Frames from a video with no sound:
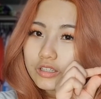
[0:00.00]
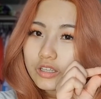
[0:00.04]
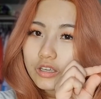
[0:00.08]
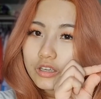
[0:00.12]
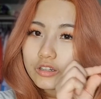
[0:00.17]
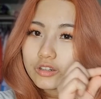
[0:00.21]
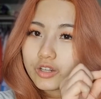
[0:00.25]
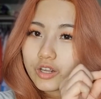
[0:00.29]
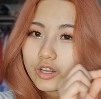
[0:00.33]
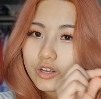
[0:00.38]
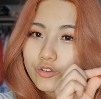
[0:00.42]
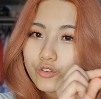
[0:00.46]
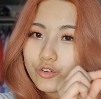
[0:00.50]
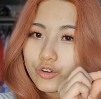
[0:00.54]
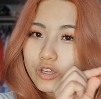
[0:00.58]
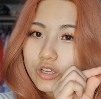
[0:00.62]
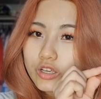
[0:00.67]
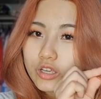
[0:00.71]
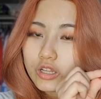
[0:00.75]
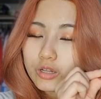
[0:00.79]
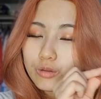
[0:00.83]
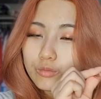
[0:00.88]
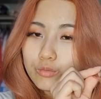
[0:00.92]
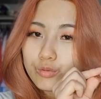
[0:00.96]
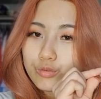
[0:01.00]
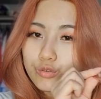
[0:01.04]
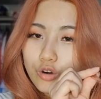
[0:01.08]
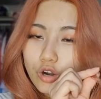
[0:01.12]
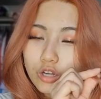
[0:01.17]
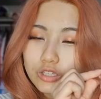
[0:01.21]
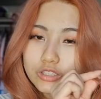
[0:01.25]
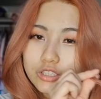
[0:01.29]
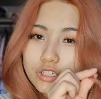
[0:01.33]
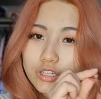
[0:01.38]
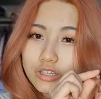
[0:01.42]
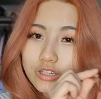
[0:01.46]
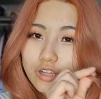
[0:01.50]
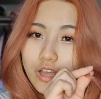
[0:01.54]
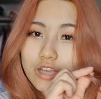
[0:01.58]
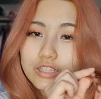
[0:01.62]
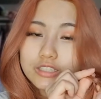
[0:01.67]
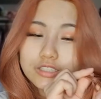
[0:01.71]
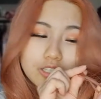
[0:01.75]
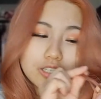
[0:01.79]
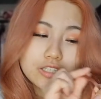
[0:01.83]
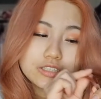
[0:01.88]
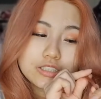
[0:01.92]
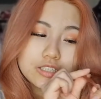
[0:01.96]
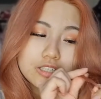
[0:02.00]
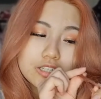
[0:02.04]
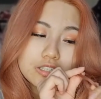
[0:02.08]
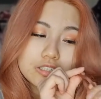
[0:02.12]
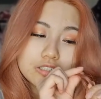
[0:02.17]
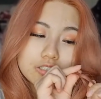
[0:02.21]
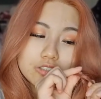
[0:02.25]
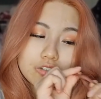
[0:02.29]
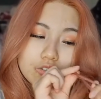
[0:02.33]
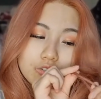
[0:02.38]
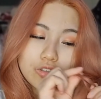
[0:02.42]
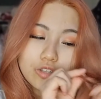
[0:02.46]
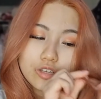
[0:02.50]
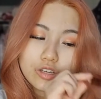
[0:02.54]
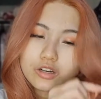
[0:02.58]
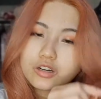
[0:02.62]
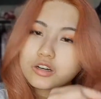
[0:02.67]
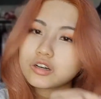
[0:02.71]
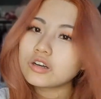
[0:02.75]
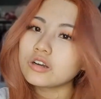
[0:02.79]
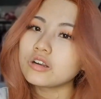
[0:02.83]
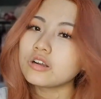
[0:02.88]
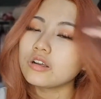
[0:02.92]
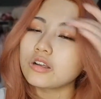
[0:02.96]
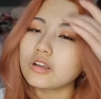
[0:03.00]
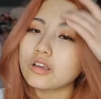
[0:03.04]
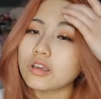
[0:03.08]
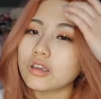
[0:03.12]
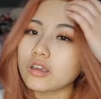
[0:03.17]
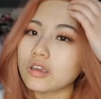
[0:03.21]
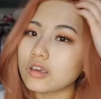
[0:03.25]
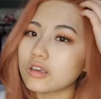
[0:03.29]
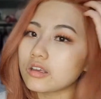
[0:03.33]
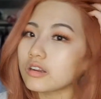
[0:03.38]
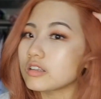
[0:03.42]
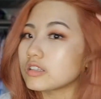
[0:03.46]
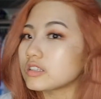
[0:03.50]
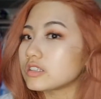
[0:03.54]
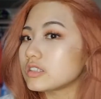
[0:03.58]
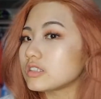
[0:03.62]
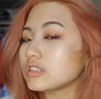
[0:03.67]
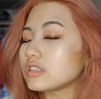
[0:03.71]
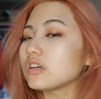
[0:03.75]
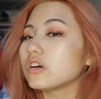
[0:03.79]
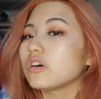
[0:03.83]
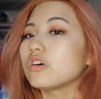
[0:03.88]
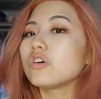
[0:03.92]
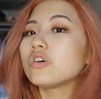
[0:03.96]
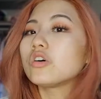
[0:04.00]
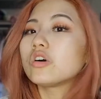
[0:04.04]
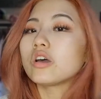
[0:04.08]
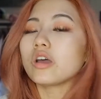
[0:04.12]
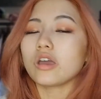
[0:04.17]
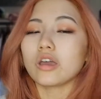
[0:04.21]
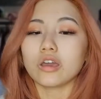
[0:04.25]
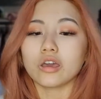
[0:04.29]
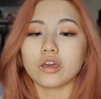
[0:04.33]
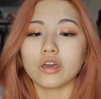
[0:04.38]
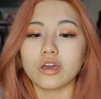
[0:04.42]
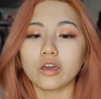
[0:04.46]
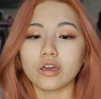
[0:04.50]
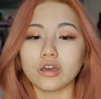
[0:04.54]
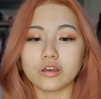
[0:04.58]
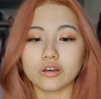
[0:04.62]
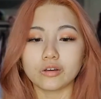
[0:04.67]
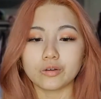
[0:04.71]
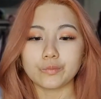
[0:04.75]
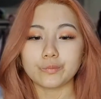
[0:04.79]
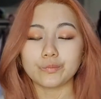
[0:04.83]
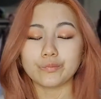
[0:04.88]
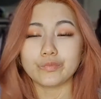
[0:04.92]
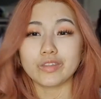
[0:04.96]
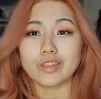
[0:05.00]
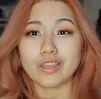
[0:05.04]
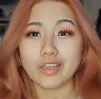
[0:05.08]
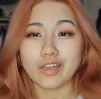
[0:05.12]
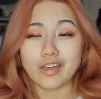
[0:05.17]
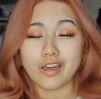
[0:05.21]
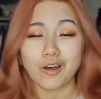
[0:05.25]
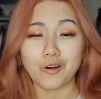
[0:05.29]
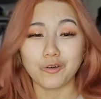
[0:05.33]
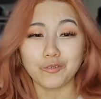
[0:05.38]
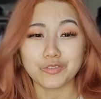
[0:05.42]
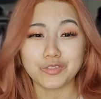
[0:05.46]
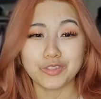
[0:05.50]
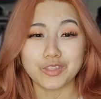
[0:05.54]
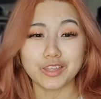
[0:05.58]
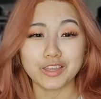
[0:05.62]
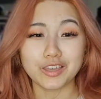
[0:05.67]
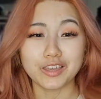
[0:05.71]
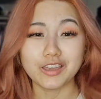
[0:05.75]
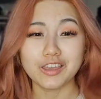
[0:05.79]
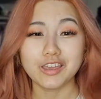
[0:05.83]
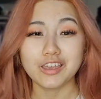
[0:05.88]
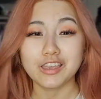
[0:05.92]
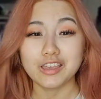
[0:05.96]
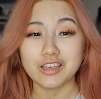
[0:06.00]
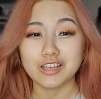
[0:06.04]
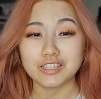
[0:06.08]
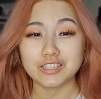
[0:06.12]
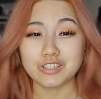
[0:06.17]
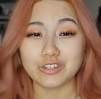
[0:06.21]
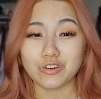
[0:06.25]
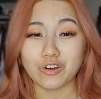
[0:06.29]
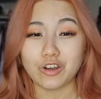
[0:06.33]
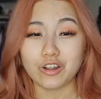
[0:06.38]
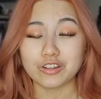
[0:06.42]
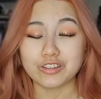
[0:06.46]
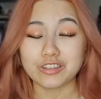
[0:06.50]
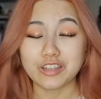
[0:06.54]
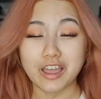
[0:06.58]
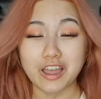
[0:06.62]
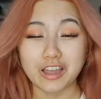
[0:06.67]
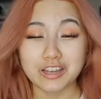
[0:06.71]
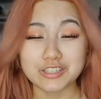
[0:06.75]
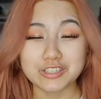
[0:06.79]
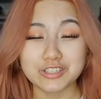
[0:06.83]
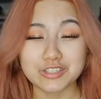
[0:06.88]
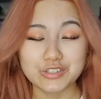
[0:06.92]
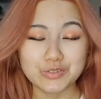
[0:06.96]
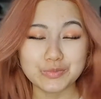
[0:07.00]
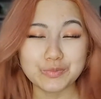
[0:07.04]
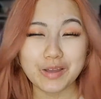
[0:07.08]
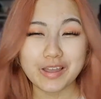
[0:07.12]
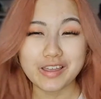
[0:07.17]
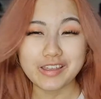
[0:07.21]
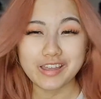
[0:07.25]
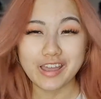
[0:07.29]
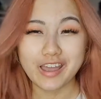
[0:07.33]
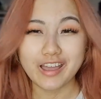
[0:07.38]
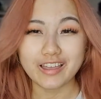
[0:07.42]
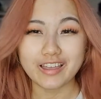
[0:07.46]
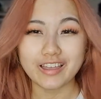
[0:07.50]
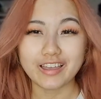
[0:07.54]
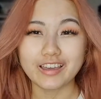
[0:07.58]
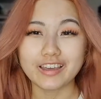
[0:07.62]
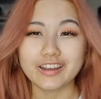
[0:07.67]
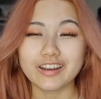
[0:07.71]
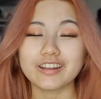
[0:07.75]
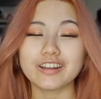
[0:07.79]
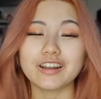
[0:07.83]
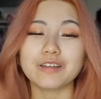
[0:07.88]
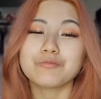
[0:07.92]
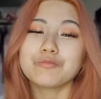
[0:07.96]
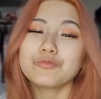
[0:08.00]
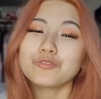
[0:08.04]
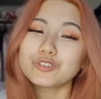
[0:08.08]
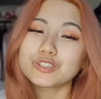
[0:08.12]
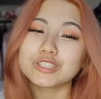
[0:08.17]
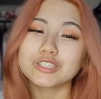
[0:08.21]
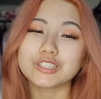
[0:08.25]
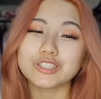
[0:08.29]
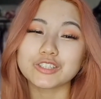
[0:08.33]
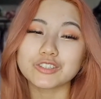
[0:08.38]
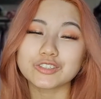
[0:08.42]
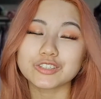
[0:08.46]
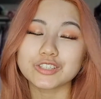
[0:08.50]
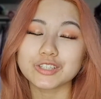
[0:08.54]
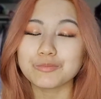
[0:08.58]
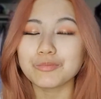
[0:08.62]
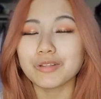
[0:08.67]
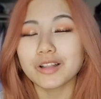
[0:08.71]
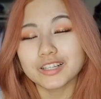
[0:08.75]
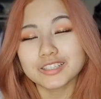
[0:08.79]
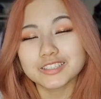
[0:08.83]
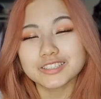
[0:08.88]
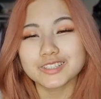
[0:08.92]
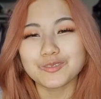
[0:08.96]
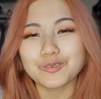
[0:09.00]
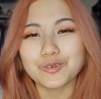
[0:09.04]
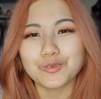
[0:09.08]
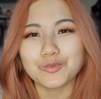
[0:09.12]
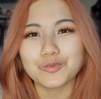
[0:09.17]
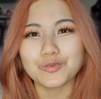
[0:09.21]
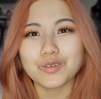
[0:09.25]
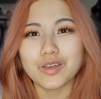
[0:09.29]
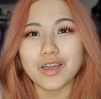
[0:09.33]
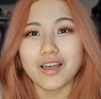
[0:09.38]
The integrity and porosity and elasticity is still there, and it's still healthy, still attached to my head, and I'm seriously blessed with